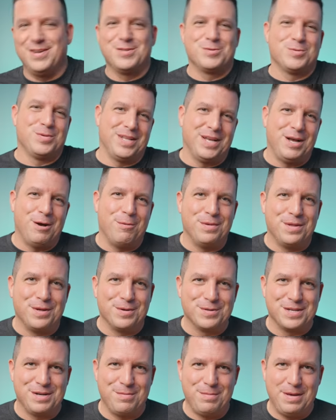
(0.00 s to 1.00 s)
I was really hoping there
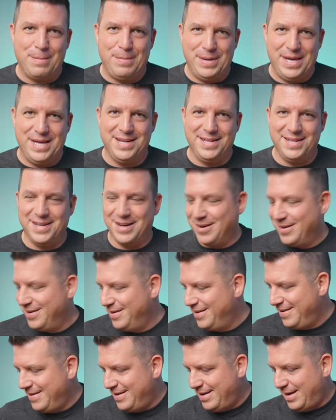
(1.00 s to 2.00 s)
was going to be a pen in there.
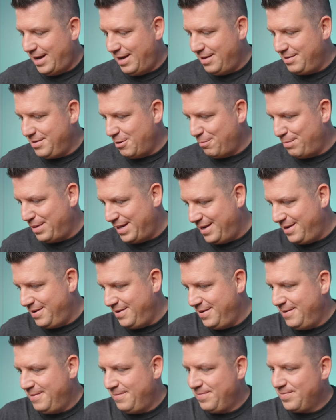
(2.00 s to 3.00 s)
Uh, no pen.
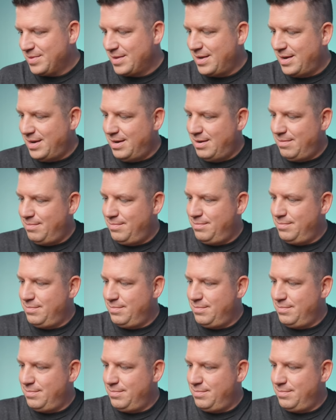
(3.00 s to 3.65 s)
Uh,